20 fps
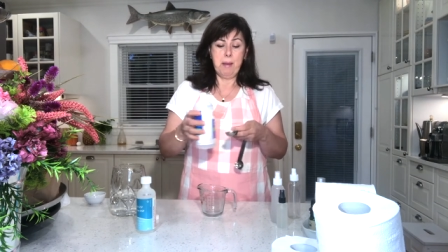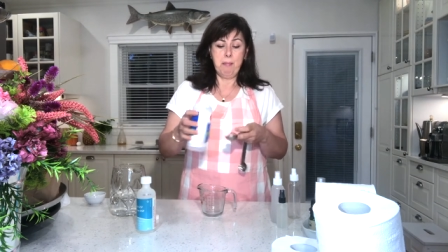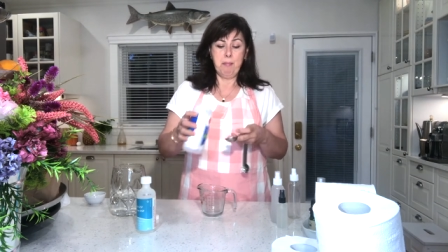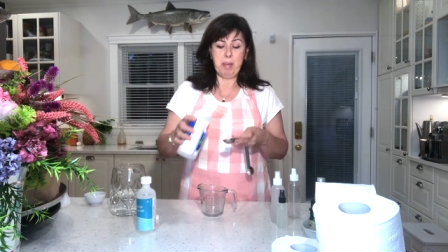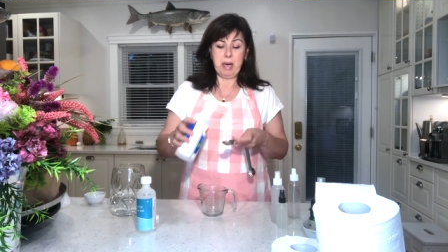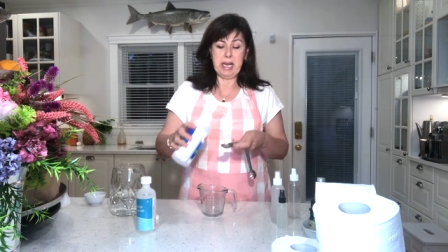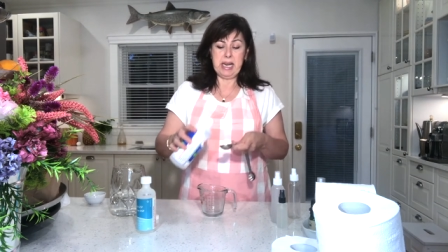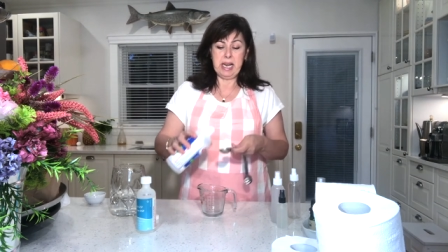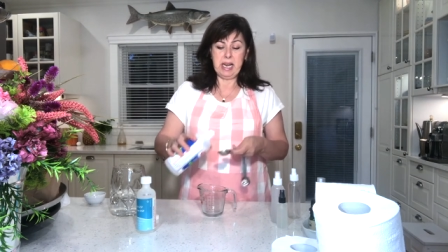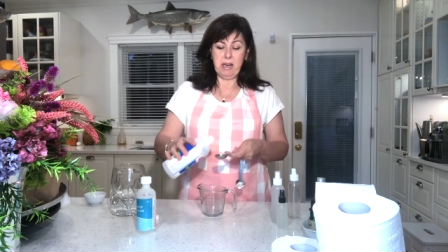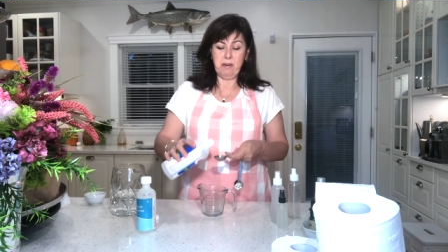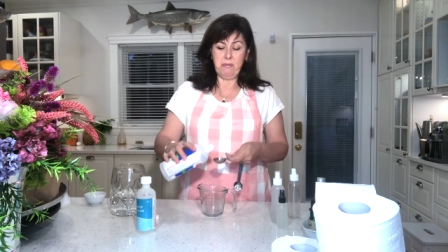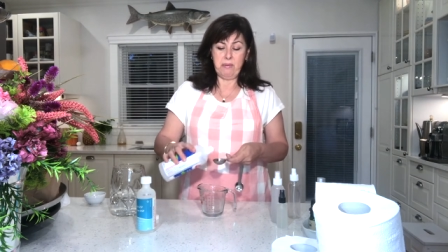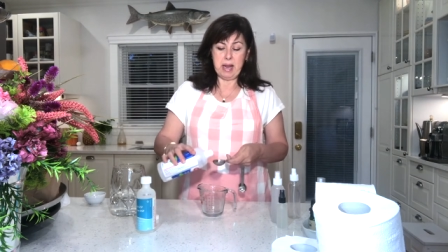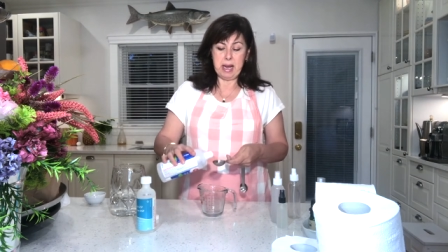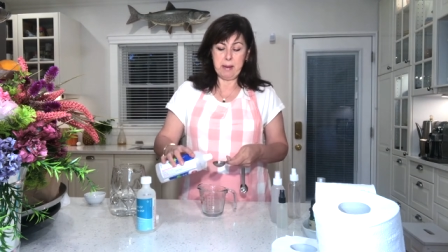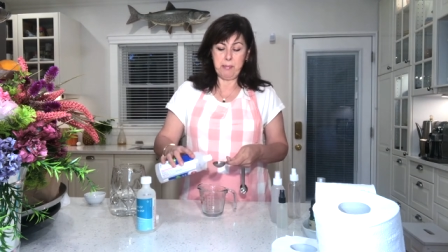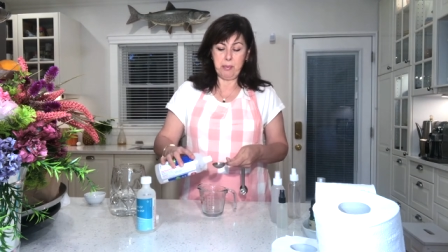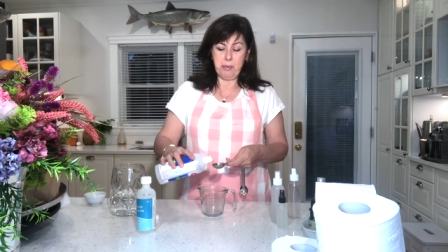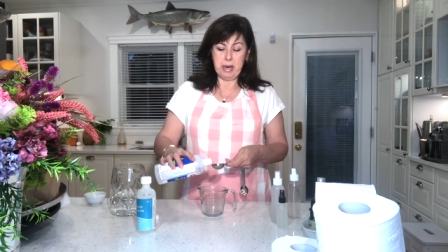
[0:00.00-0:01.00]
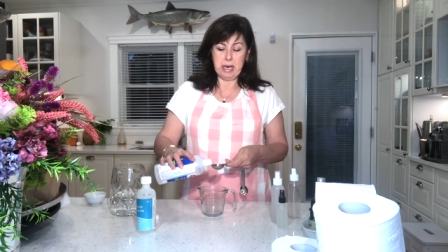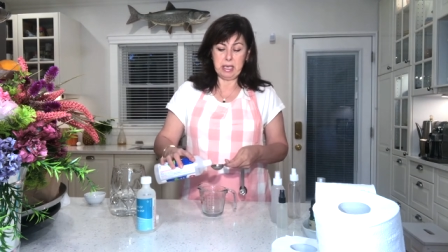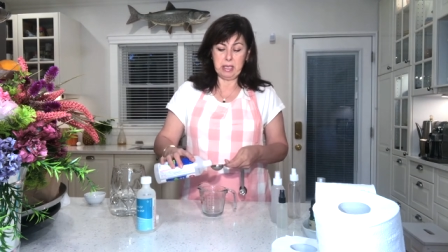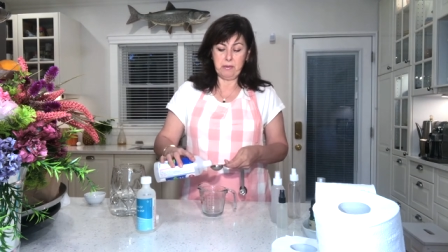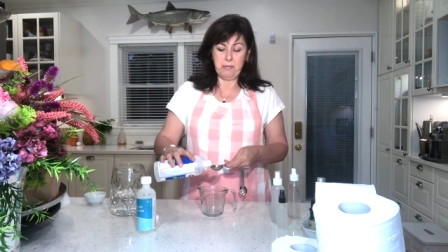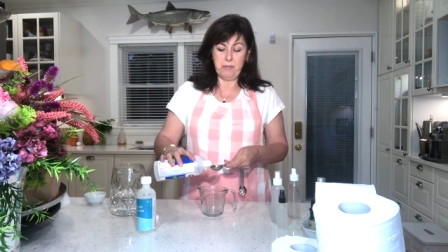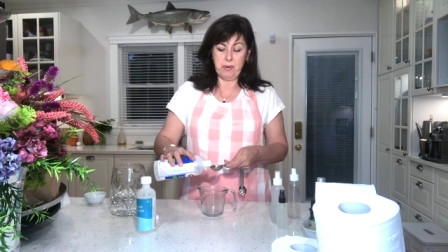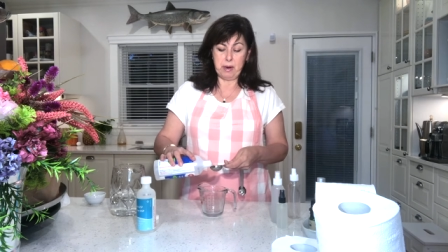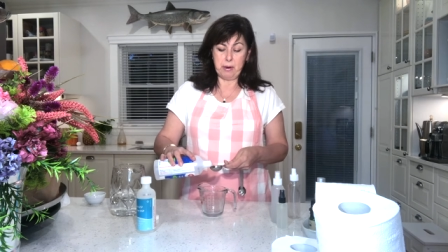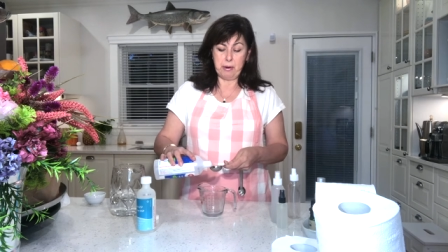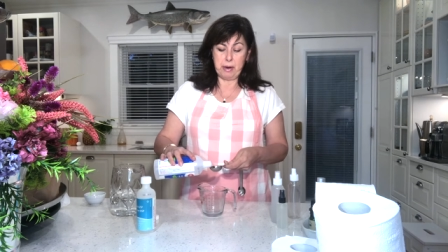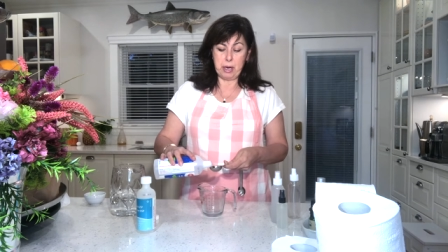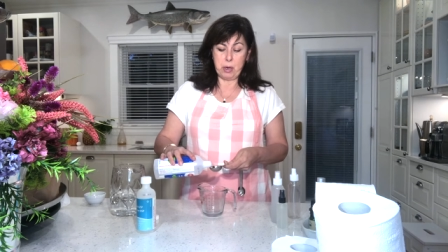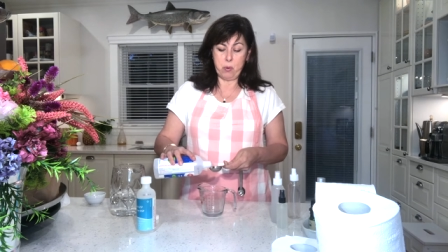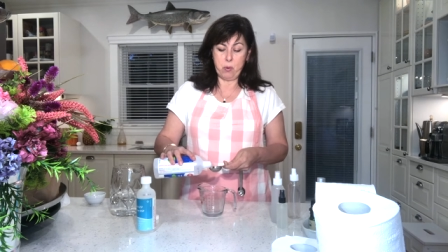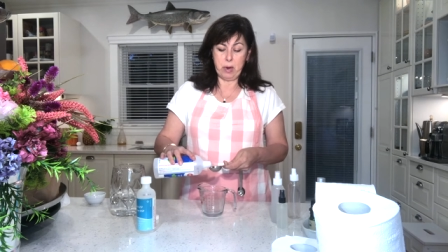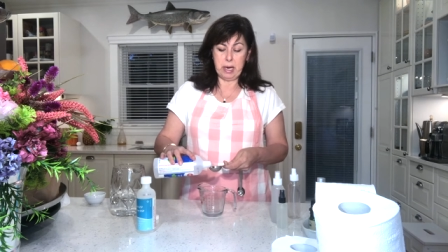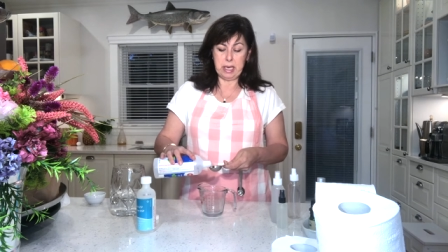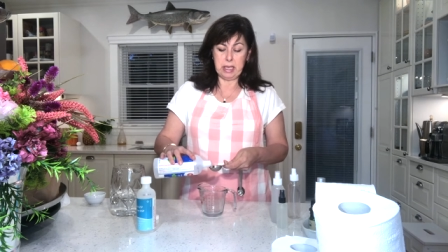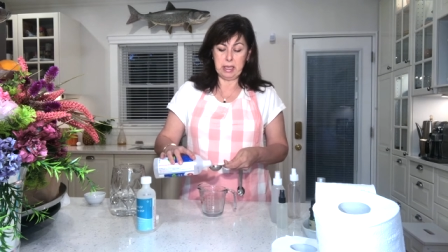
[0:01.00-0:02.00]
but it evaporates very
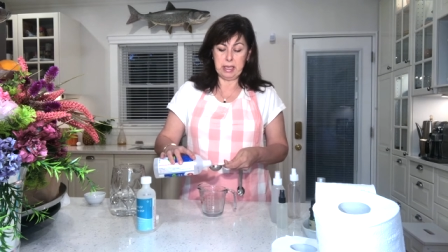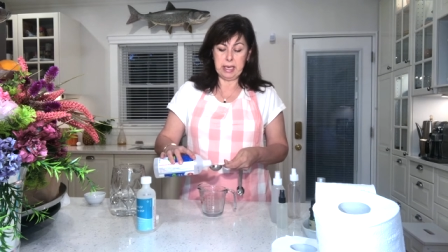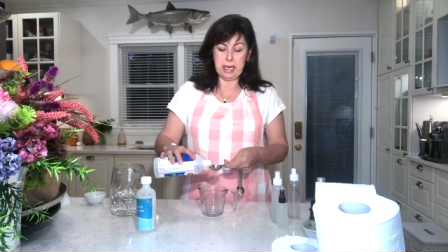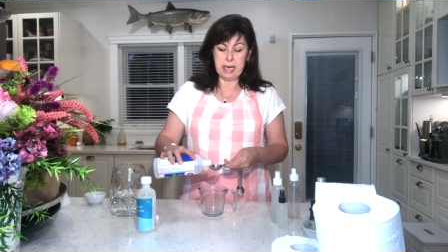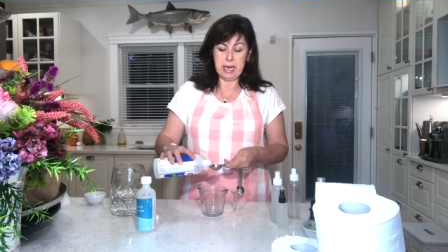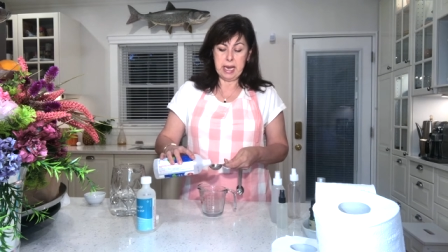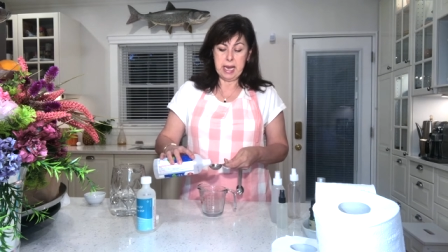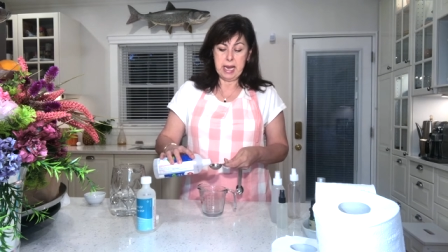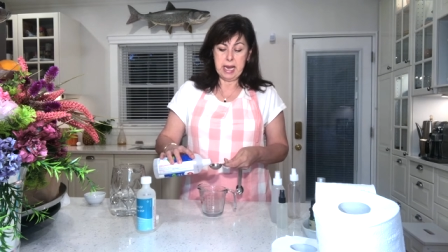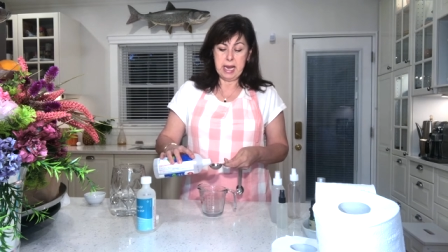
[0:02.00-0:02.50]
quickly.